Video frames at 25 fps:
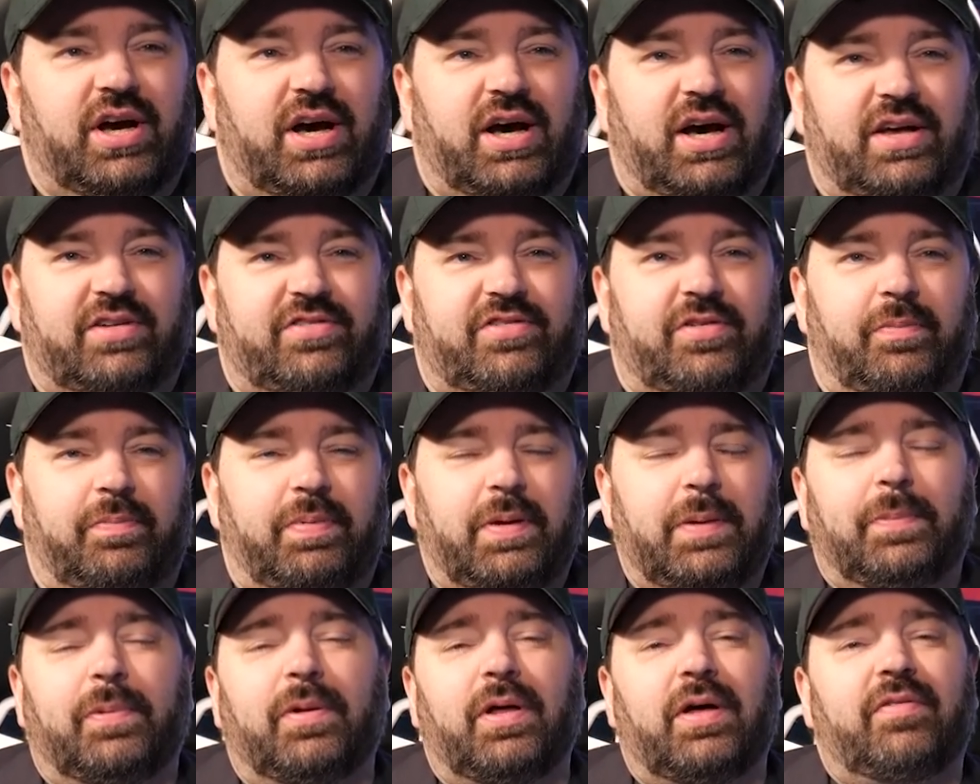Uh, some
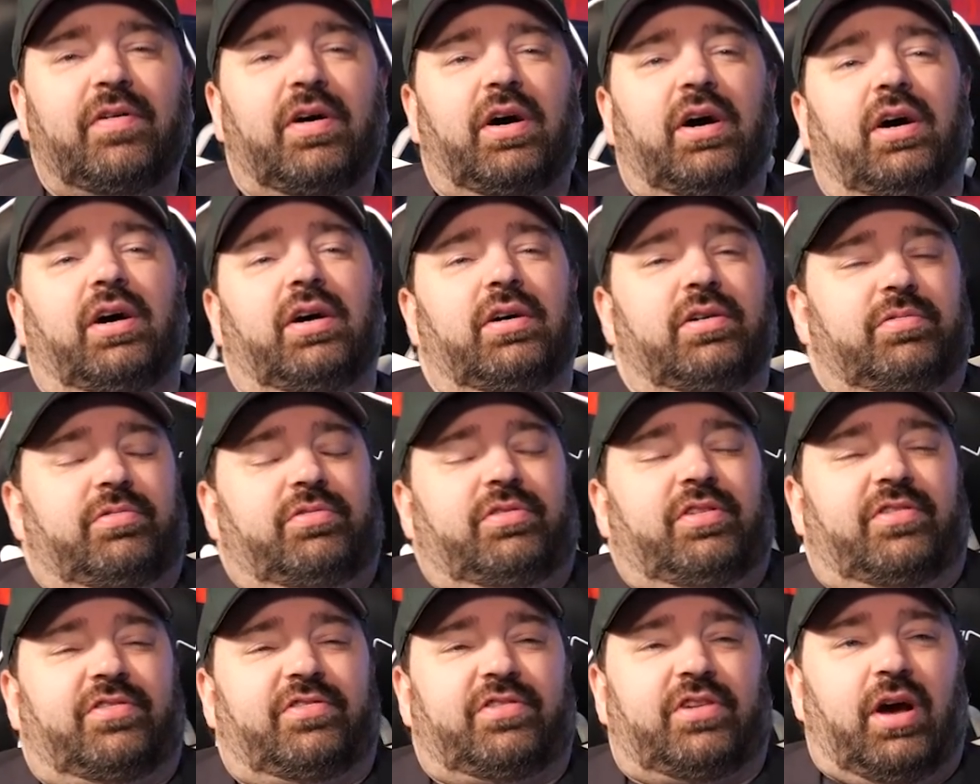people have uh,
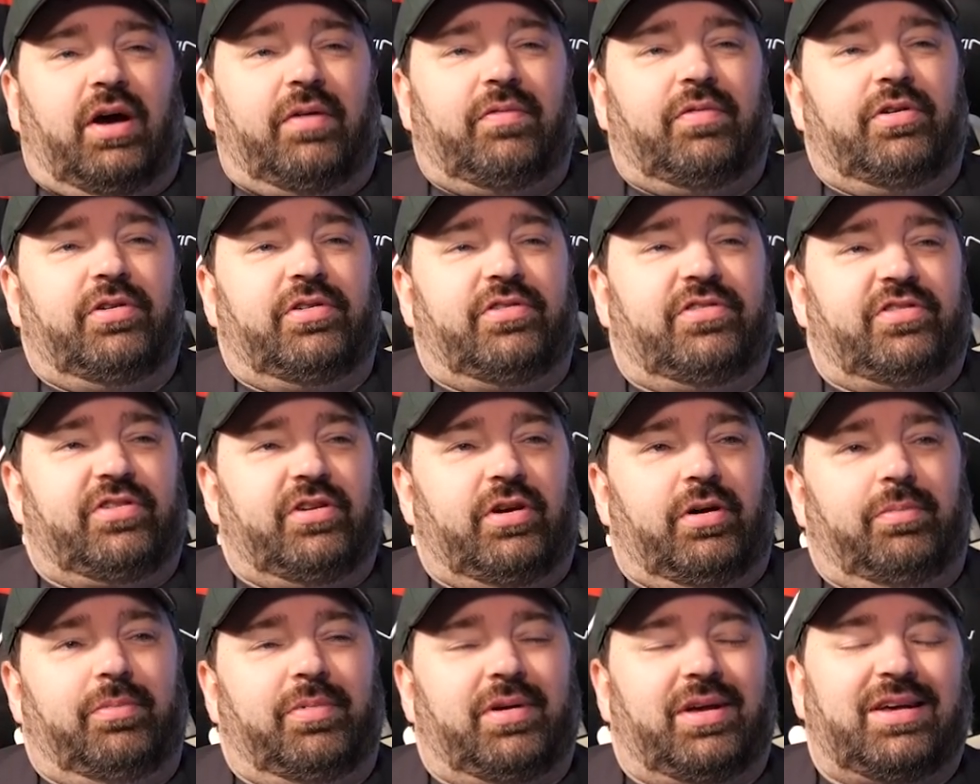discovered
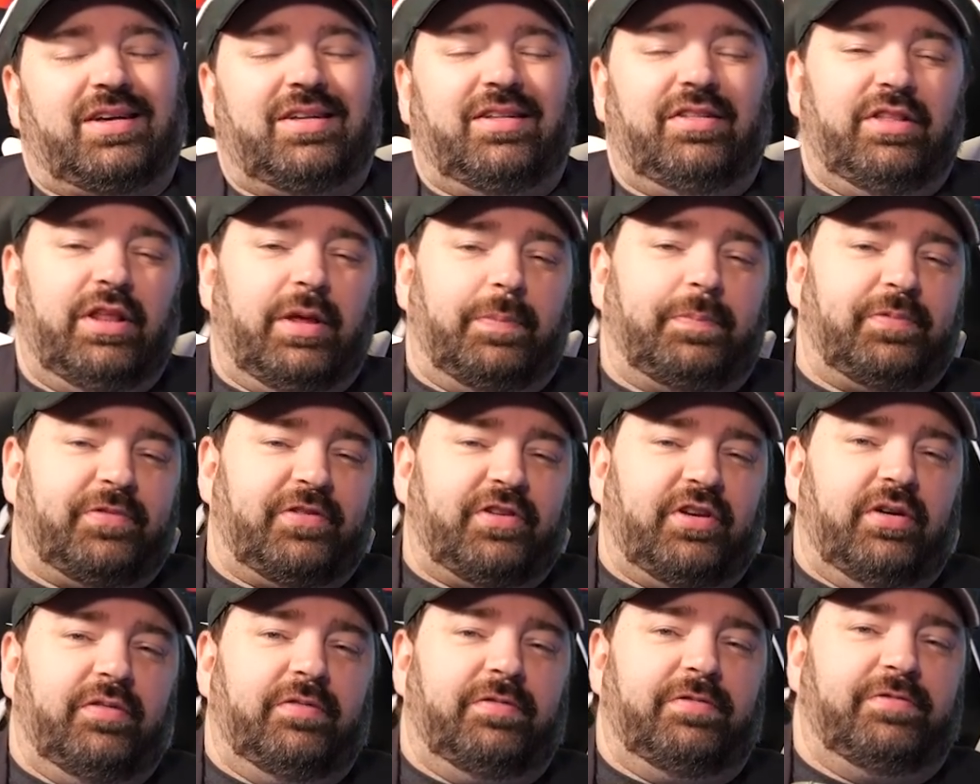some clips
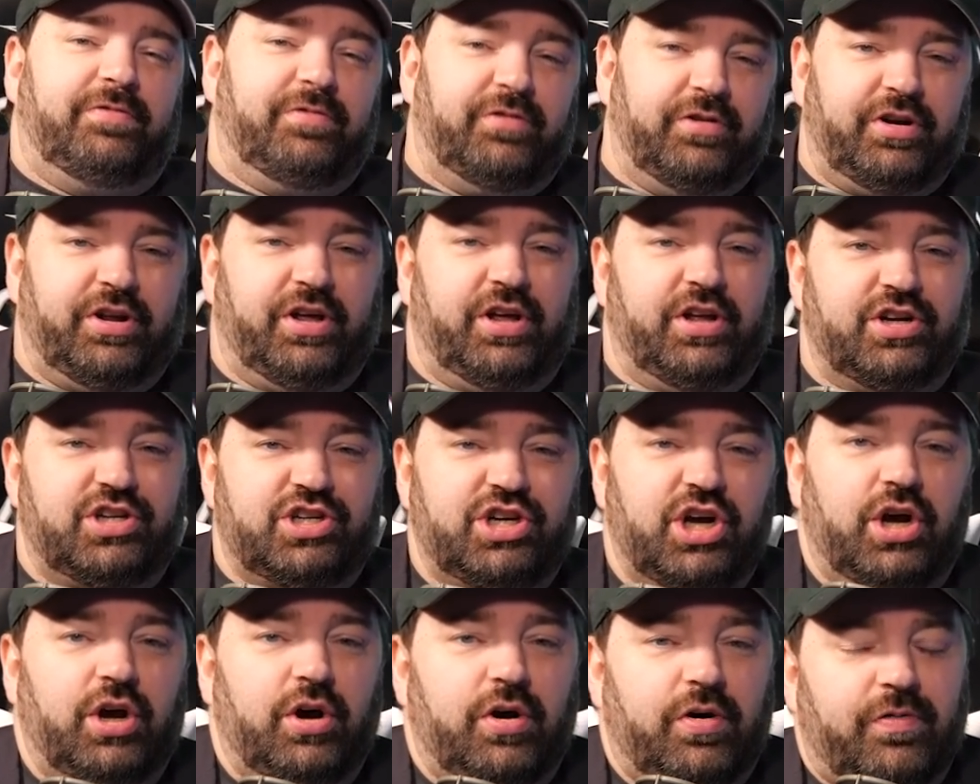of
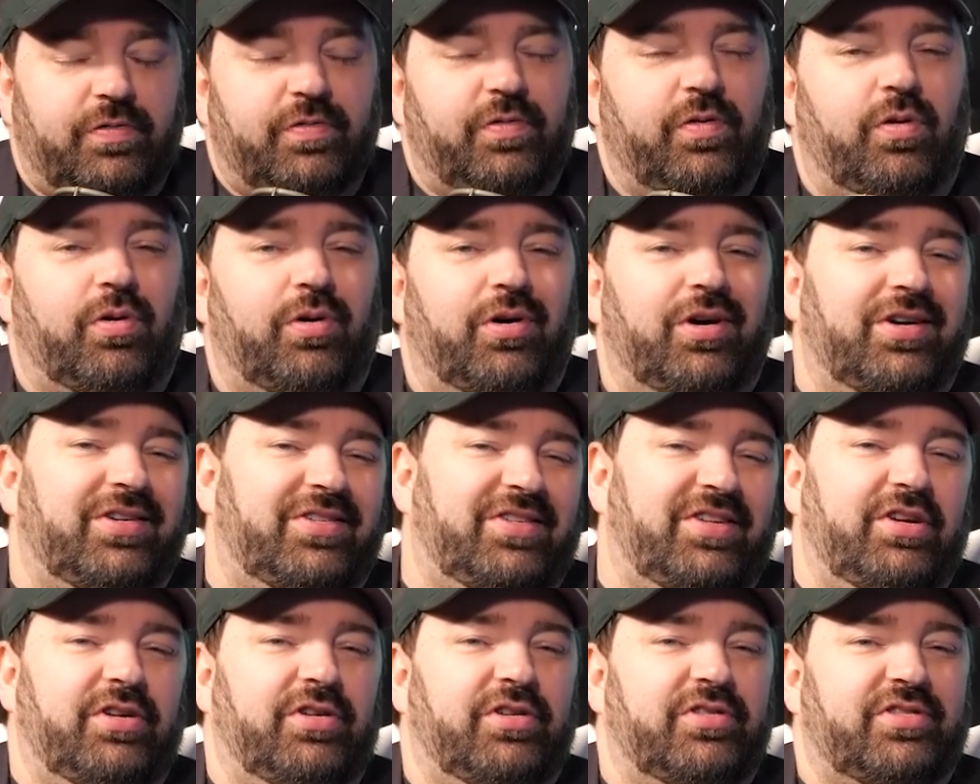footage for
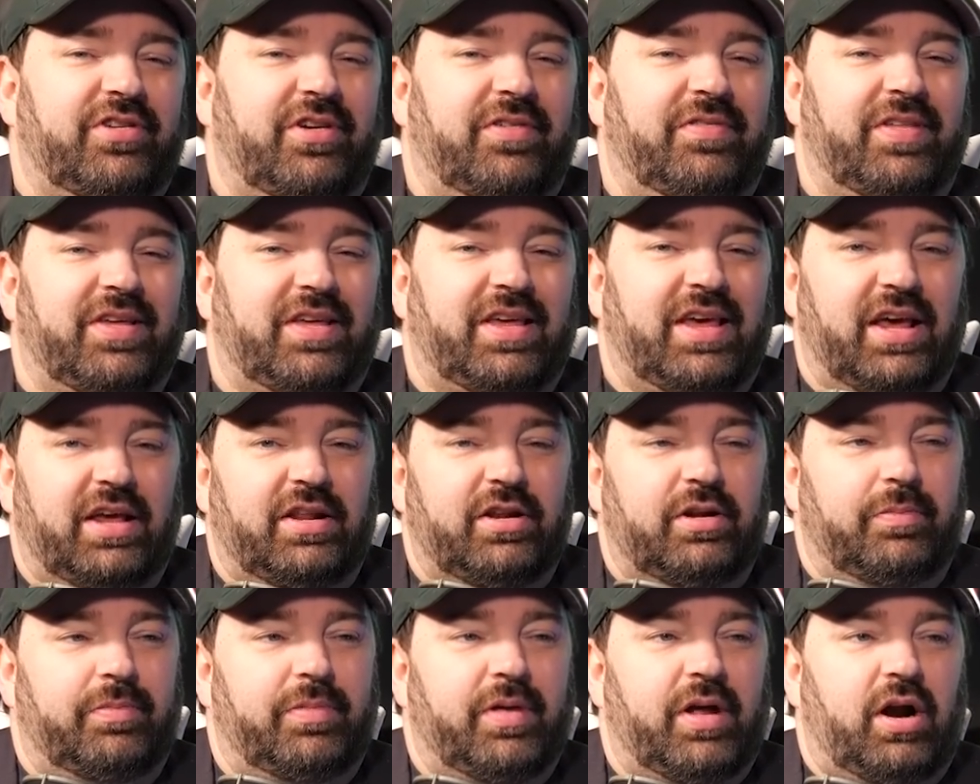Tears of the
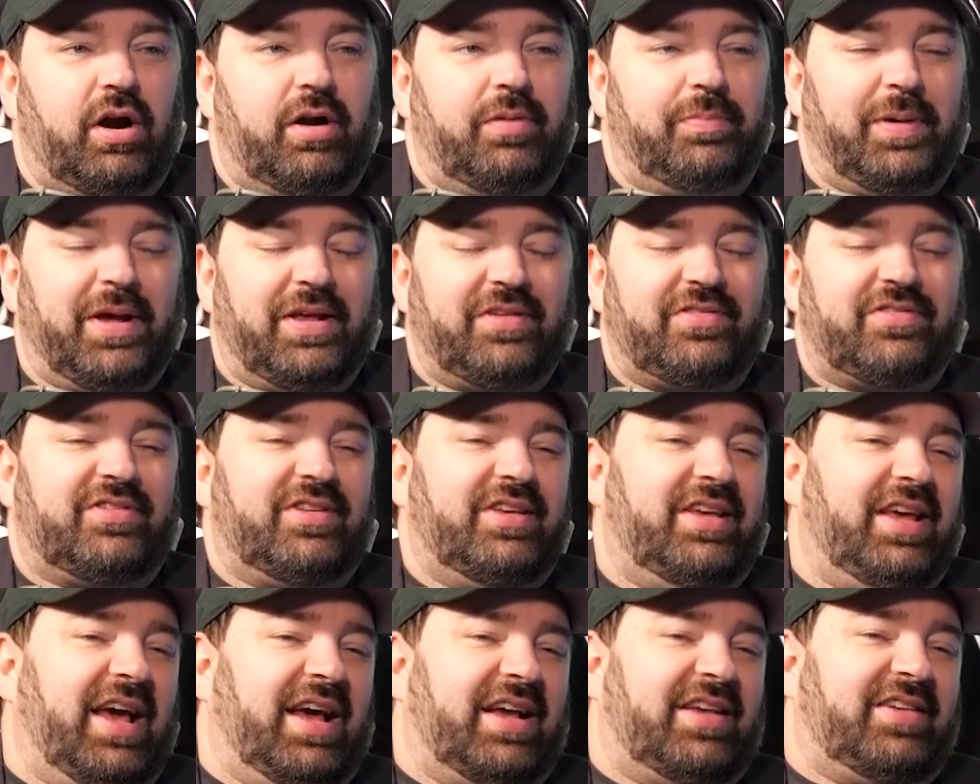Kingdom that are
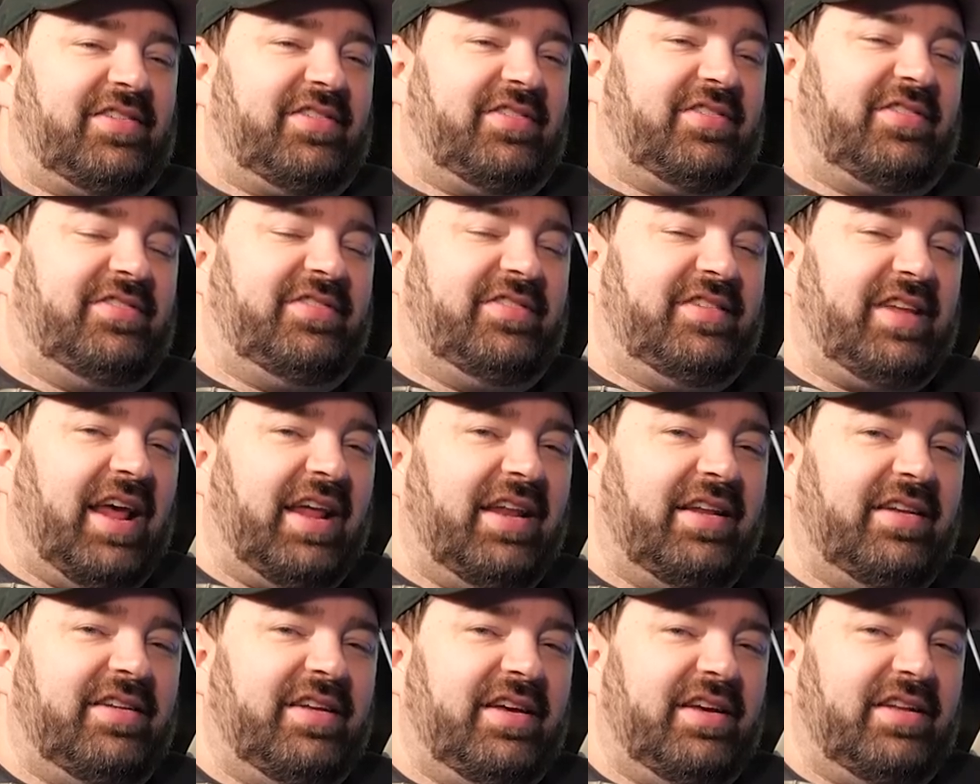basically
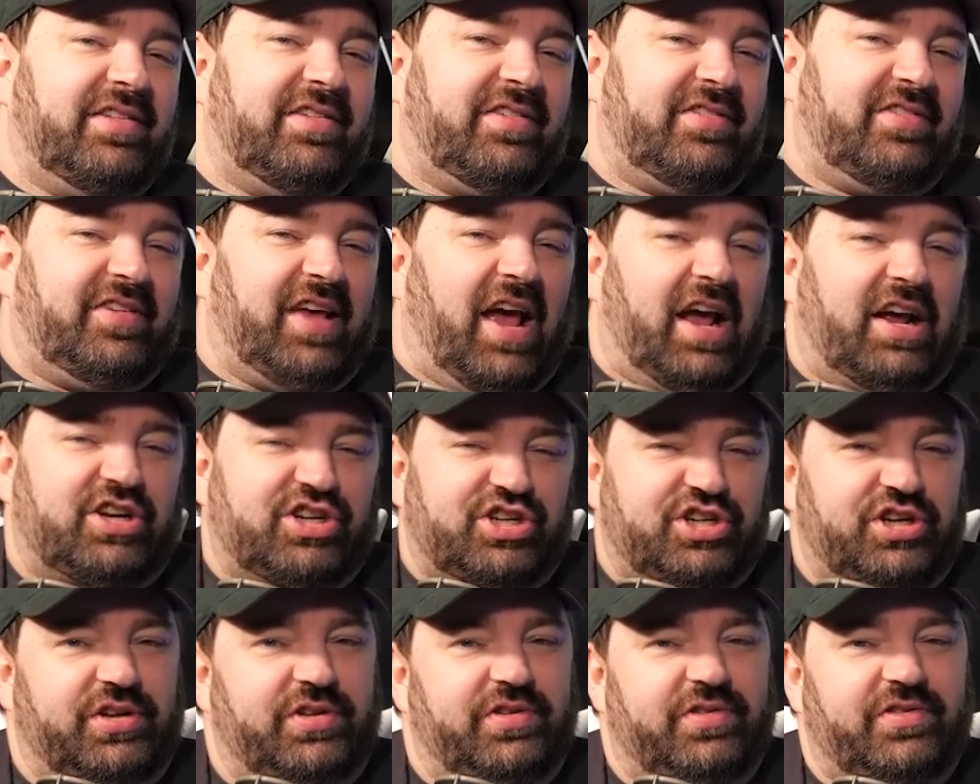extended
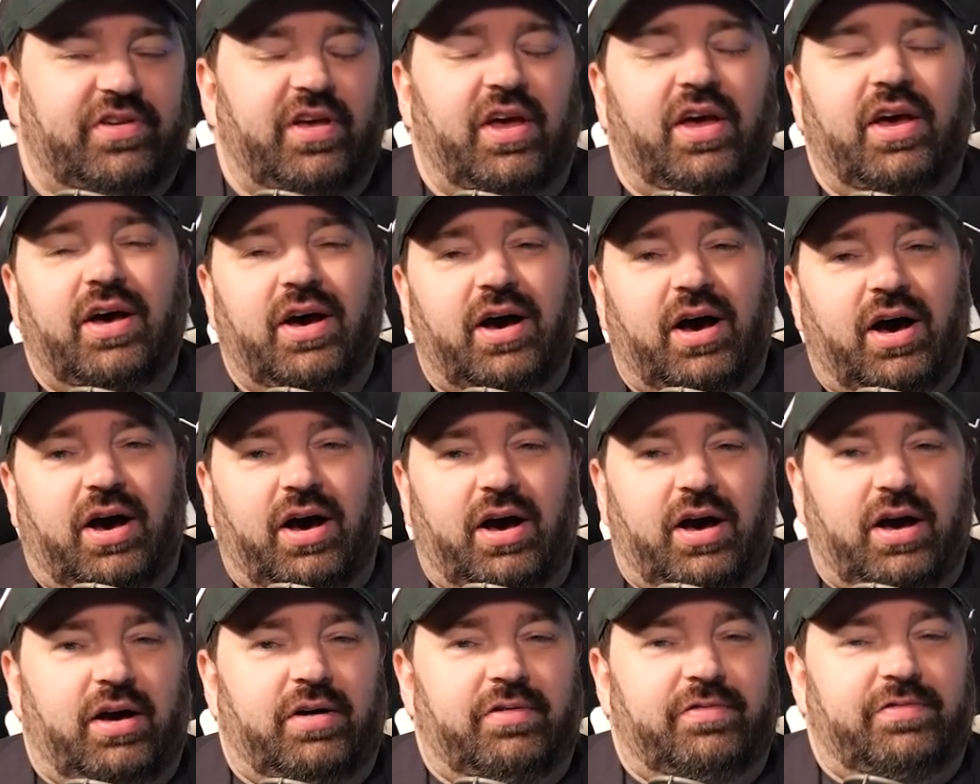sections
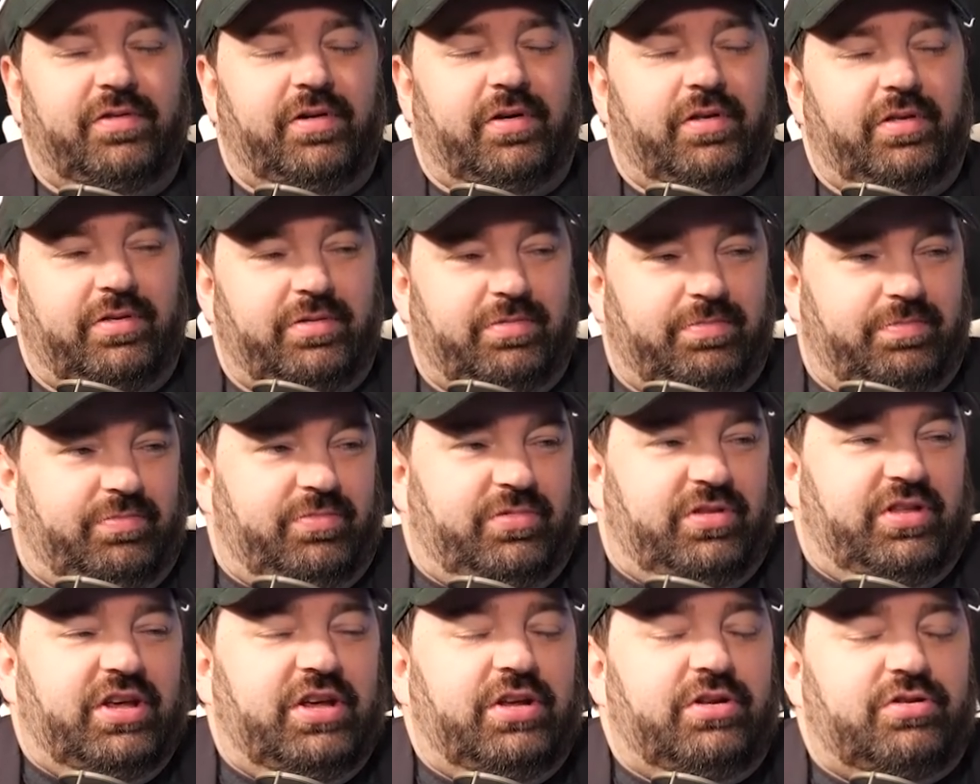of
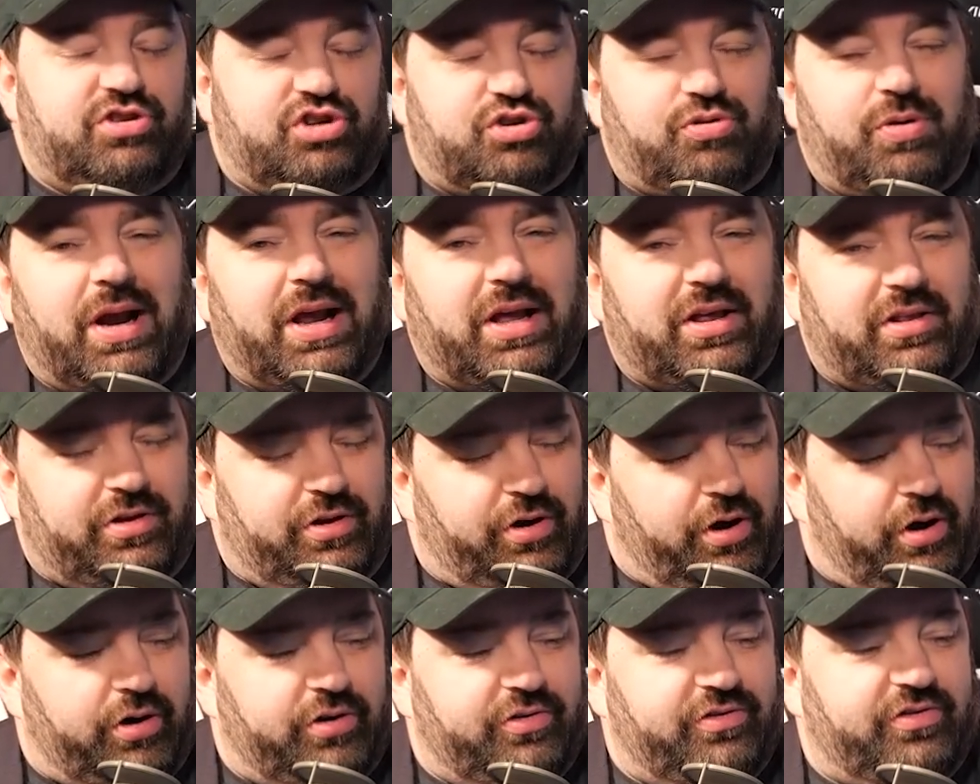the
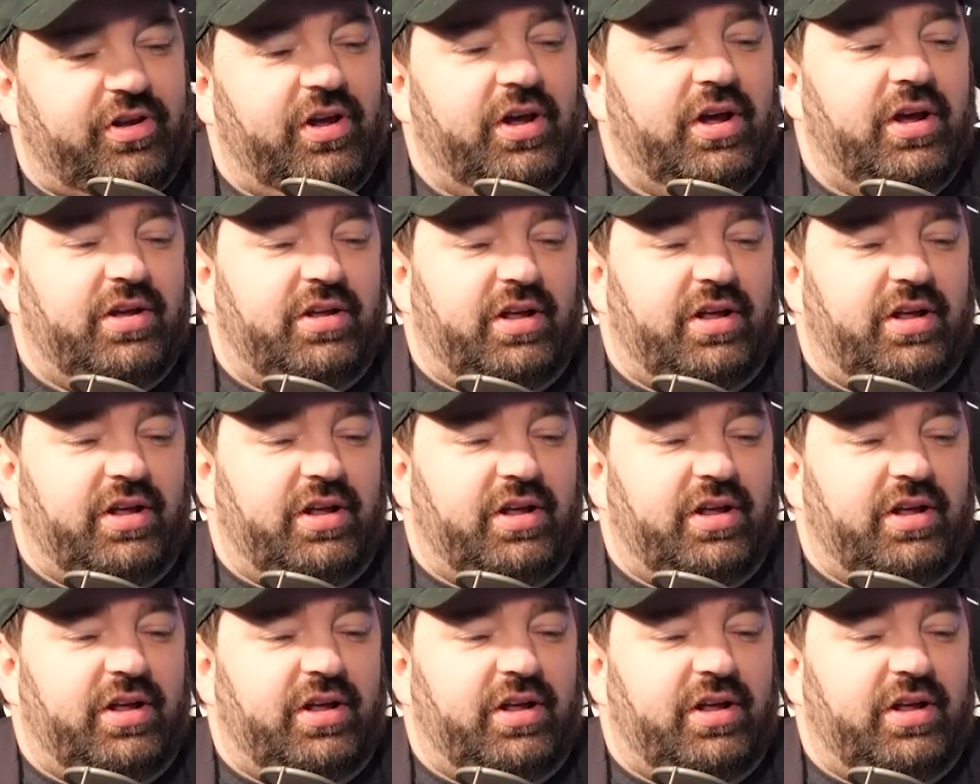trailers.